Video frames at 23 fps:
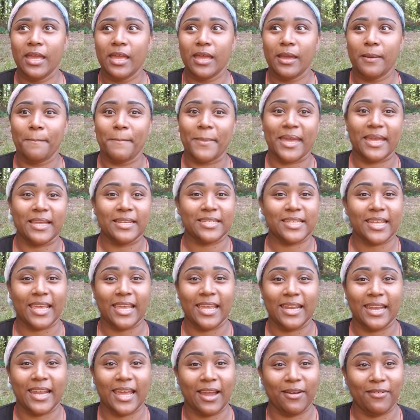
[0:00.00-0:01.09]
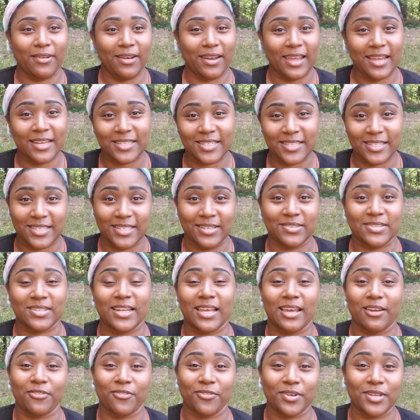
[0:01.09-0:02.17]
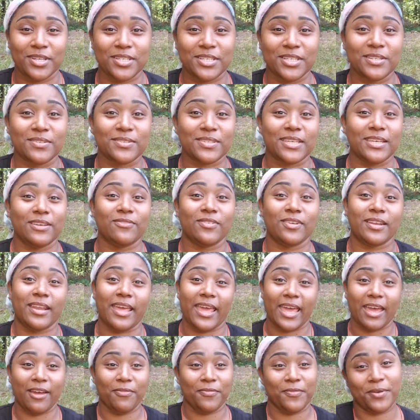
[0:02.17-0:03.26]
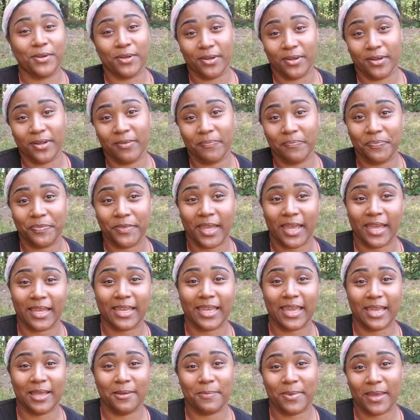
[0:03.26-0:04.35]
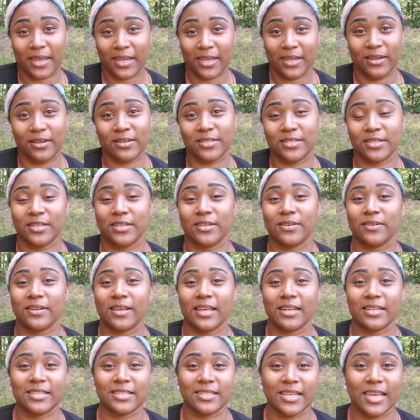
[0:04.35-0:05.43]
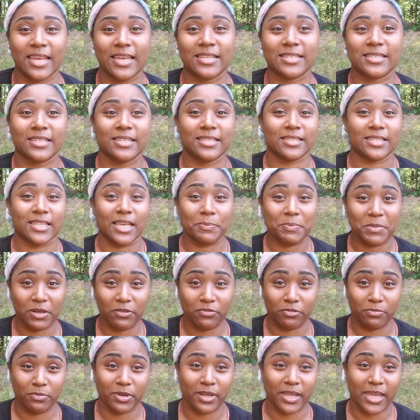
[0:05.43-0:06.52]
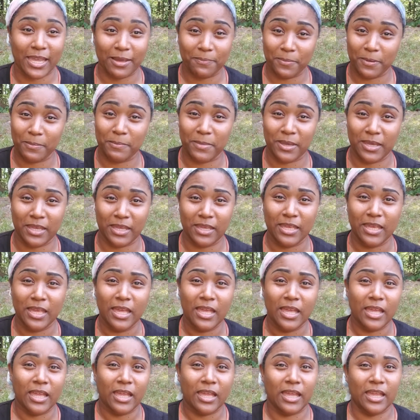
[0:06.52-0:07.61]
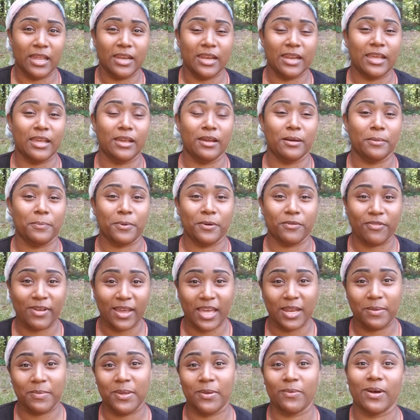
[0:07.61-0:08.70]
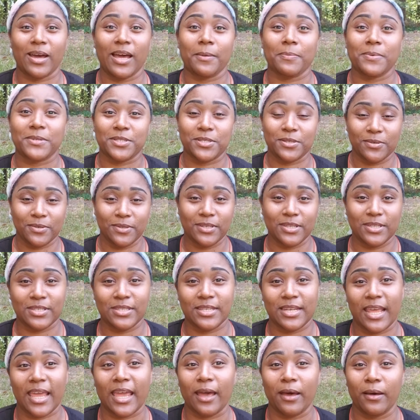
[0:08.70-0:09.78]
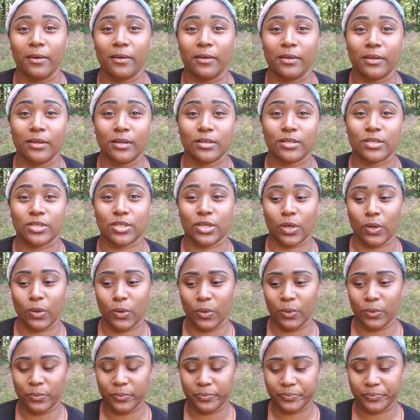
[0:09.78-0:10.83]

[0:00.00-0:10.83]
maintained our relationships and our friendships even after I came back here to the United States, and some of them are helping me and they are providing me with opportunities now. So